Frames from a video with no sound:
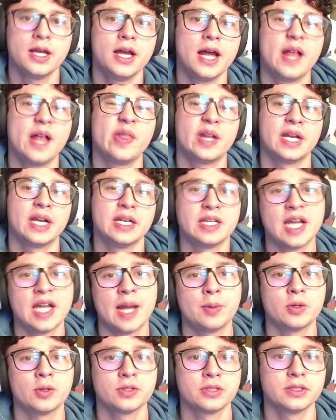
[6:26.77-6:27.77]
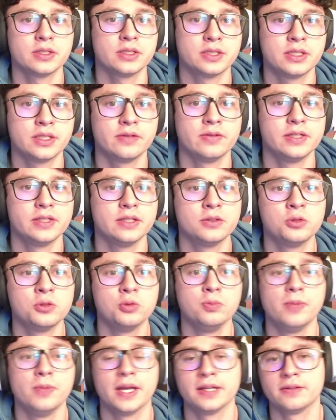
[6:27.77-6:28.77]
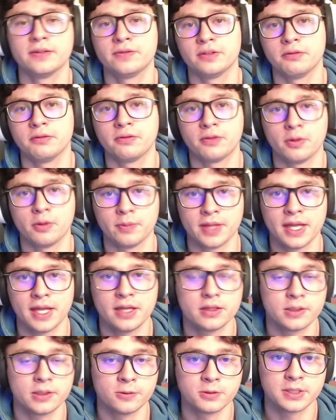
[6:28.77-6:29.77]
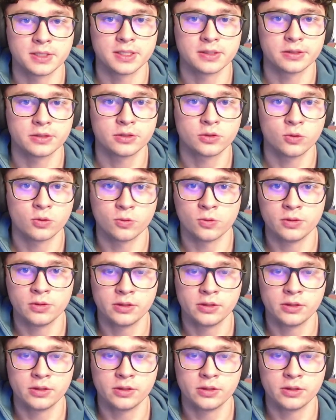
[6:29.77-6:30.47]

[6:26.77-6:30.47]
and then adapt your sensitivity to benefit from that and use it as a tool.